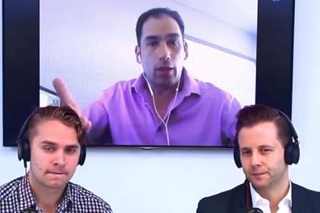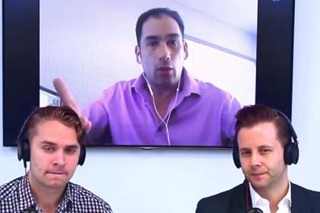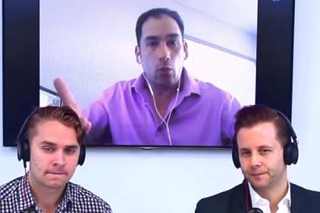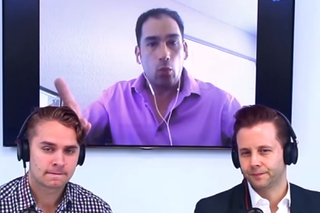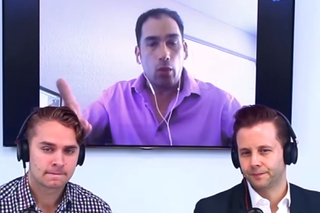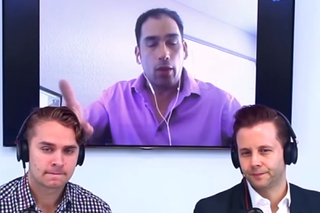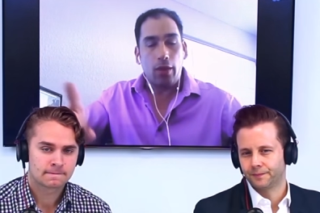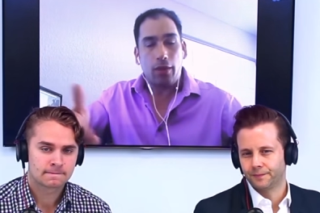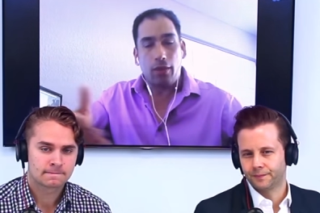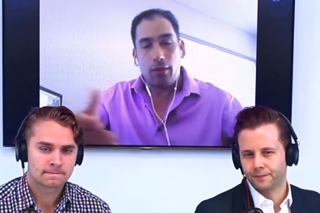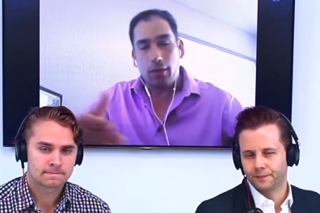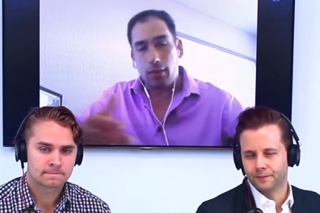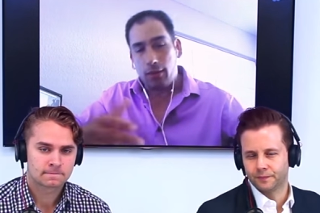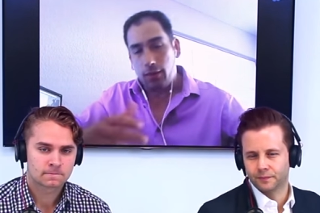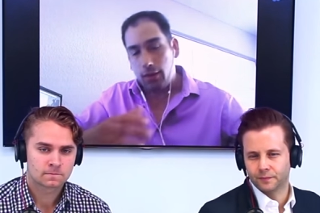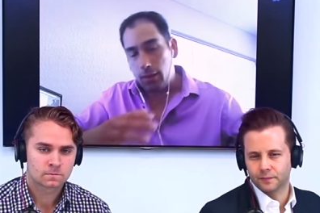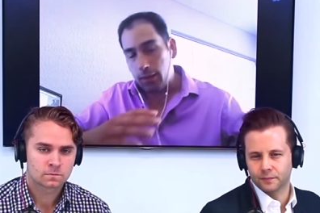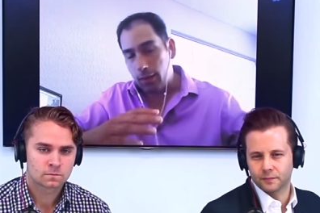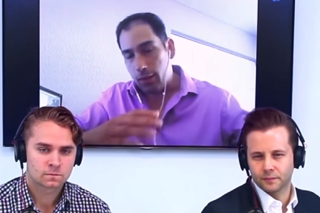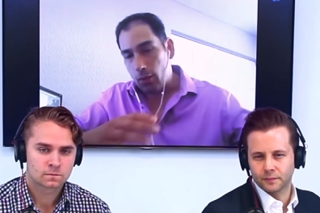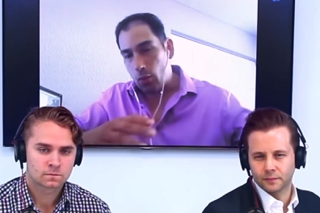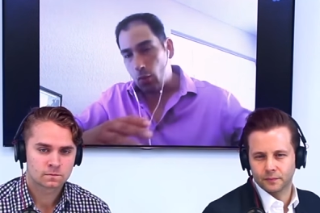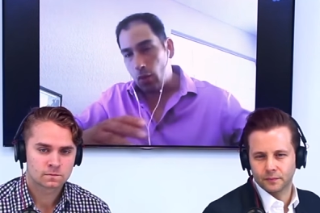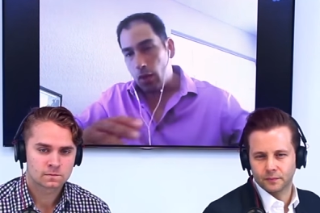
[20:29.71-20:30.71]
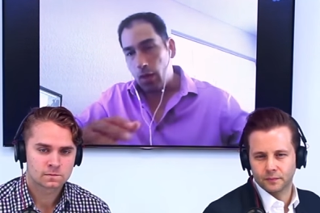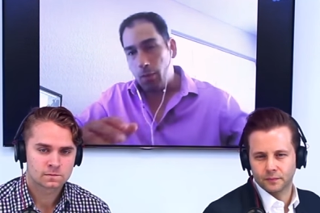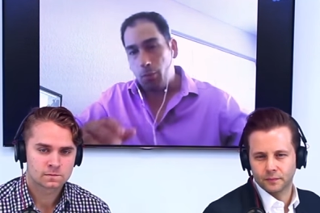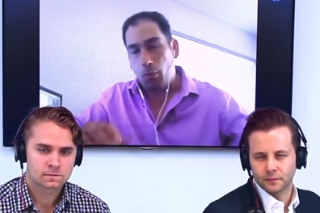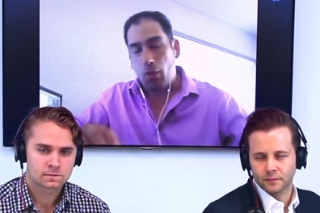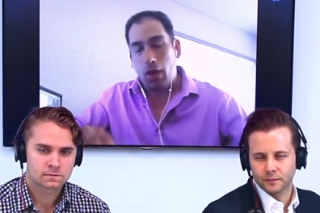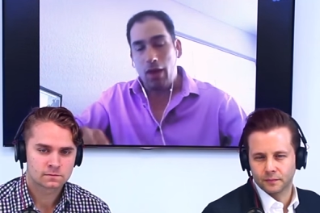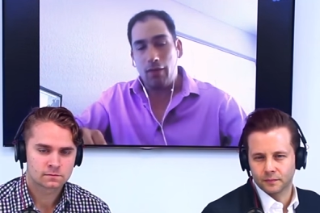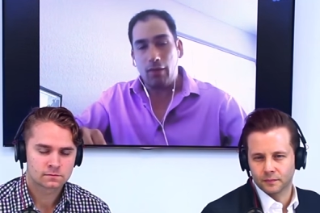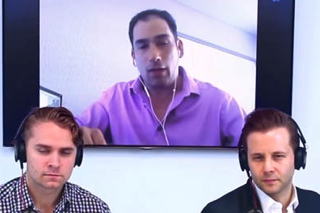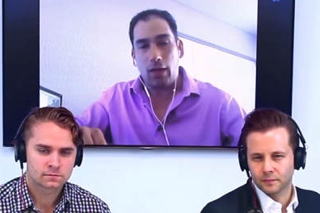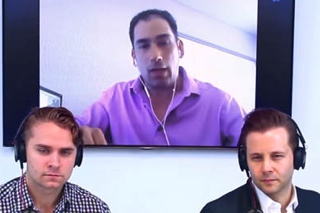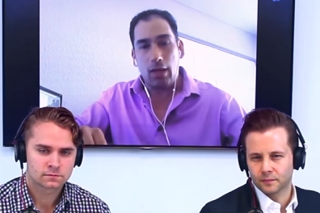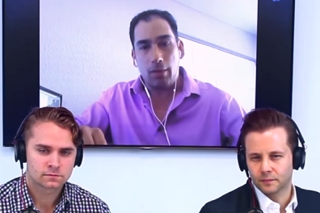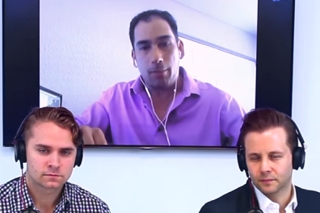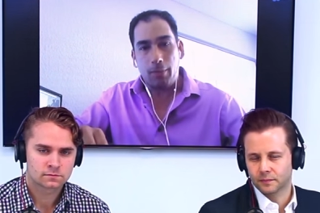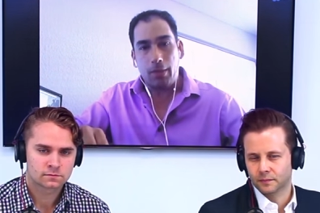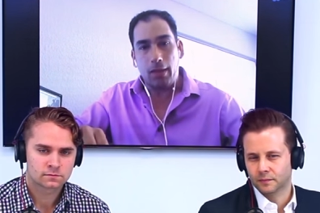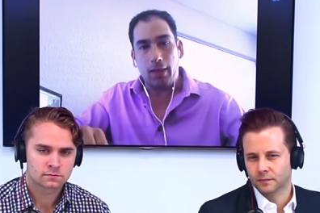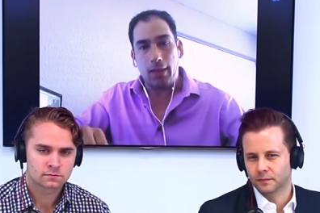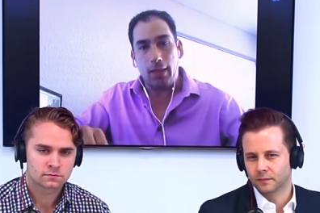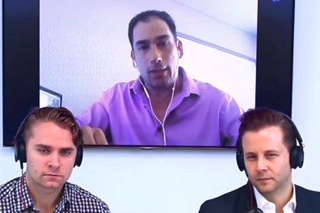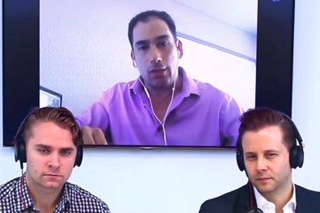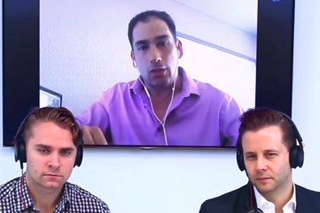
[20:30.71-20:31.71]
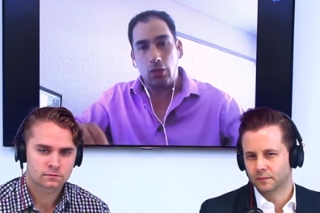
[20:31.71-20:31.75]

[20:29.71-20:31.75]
Speaker 1: yeah. with an, a private company that's